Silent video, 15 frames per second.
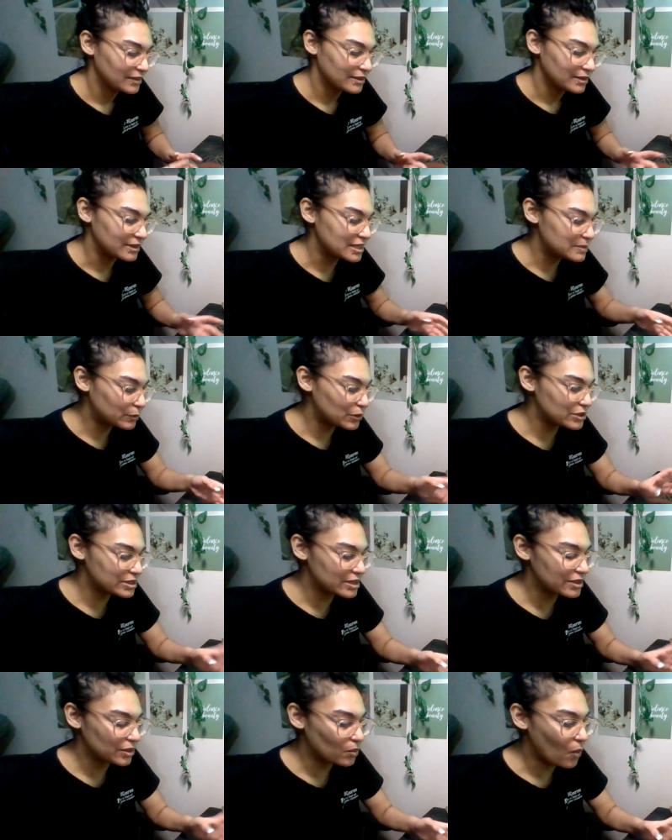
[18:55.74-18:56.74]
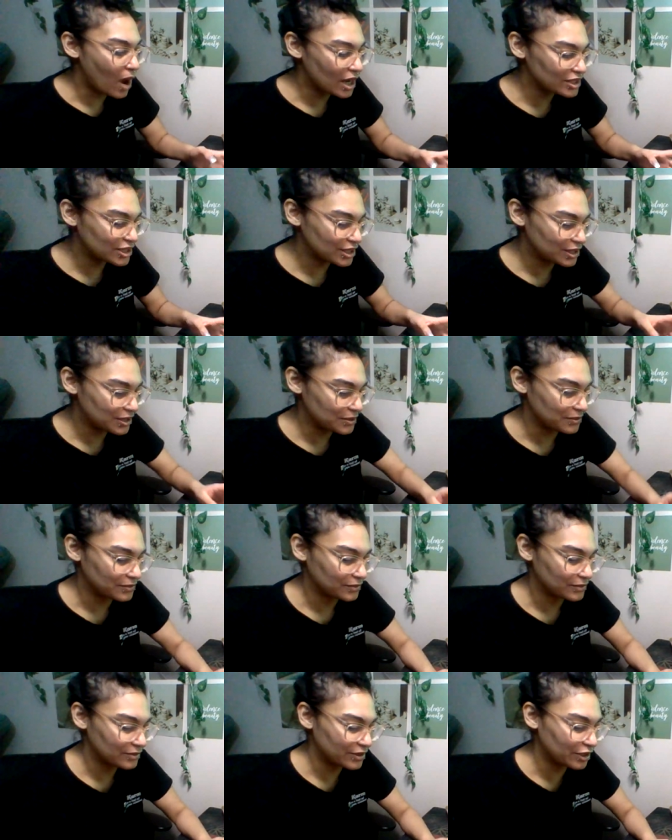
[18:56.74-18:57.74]
This person, they're watching you.
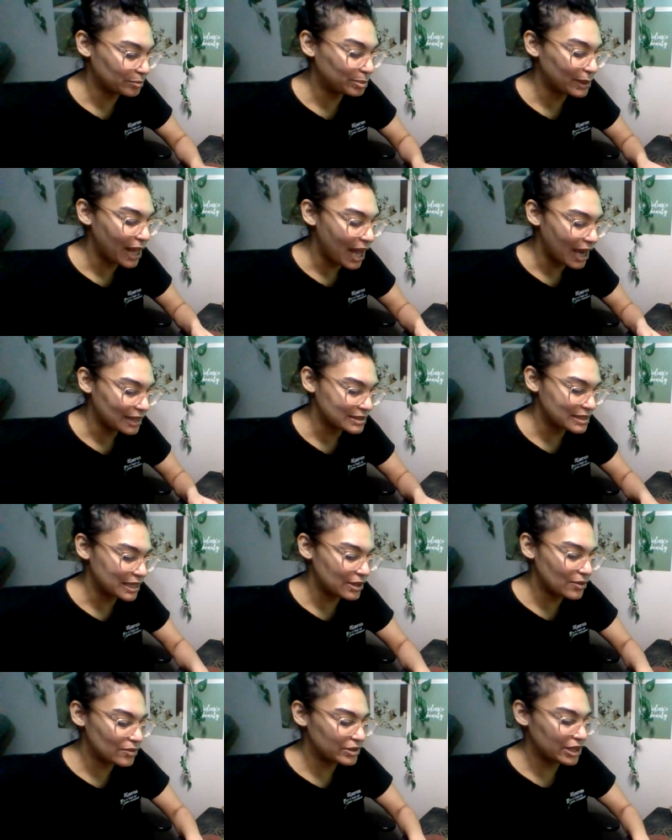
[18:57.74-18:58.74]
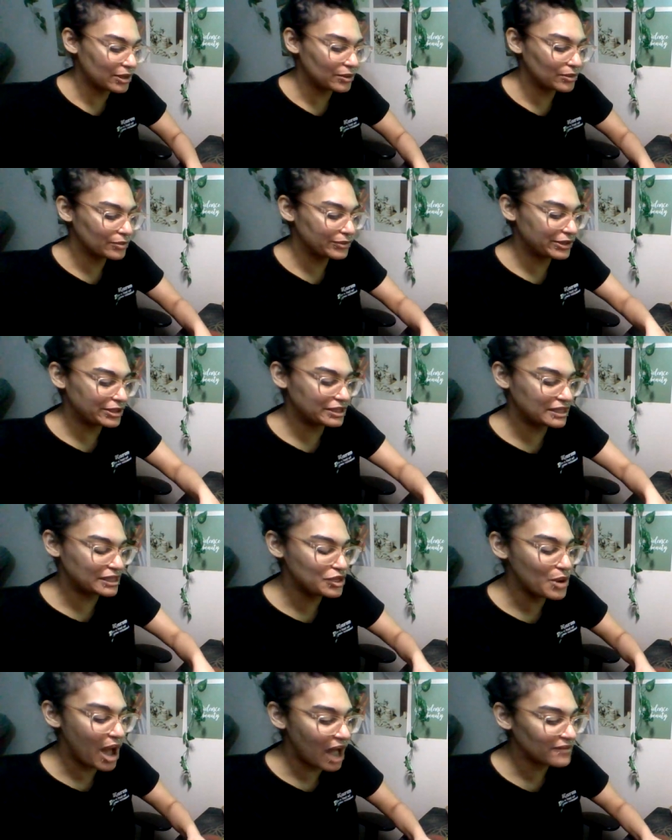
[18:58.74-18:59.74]
They're blocked. You
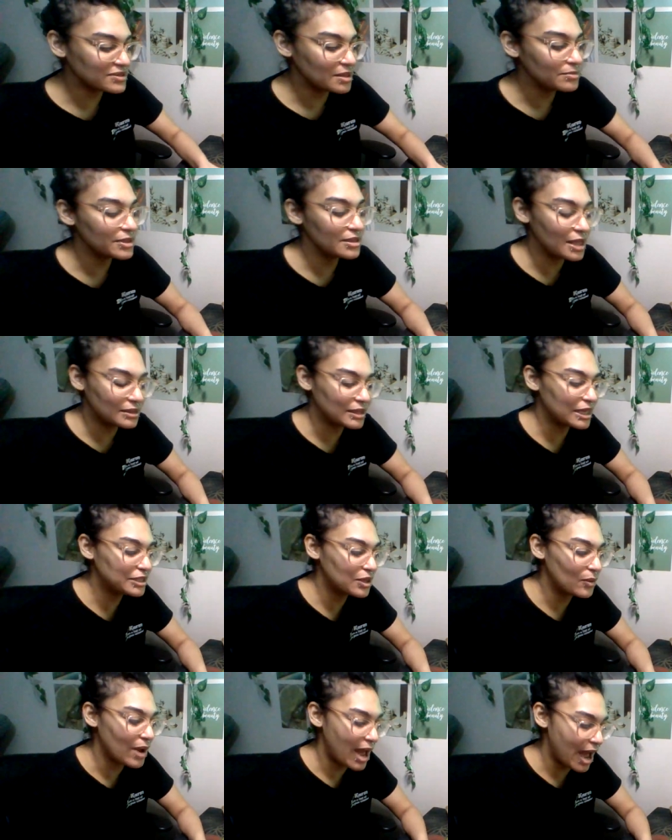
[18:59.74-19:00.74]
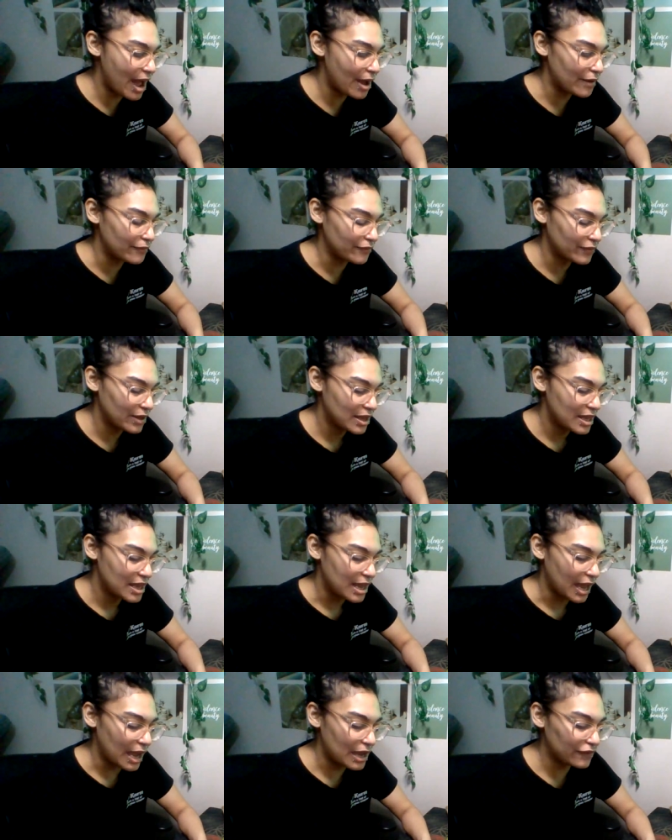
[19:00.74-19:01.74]
have something that they don't have.
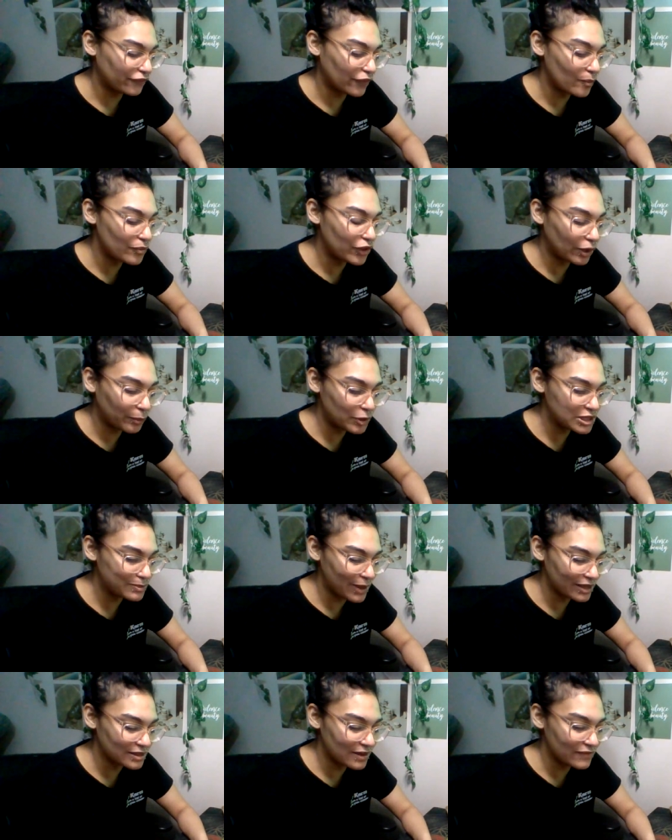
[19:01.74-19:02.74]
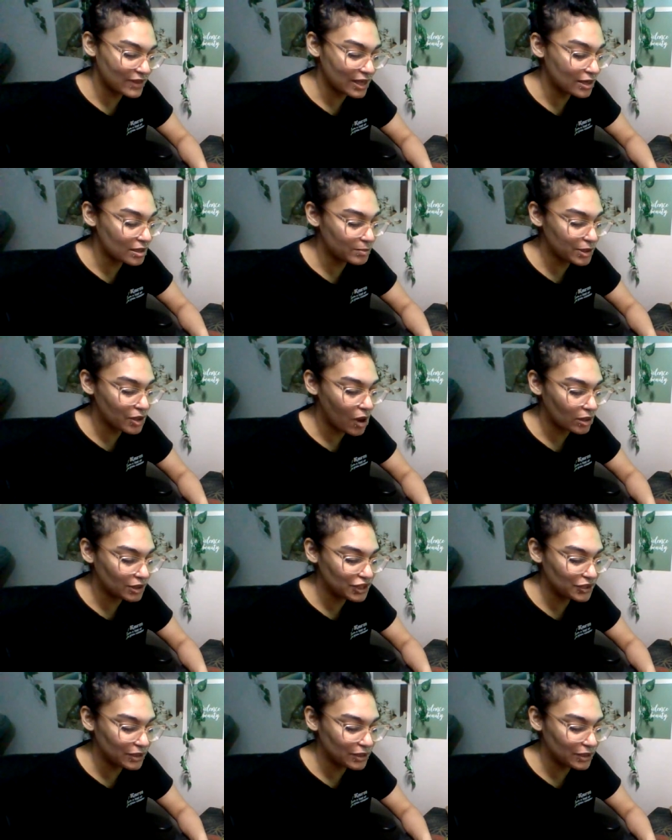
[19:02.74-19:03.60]
And from their perspective, they could be calling you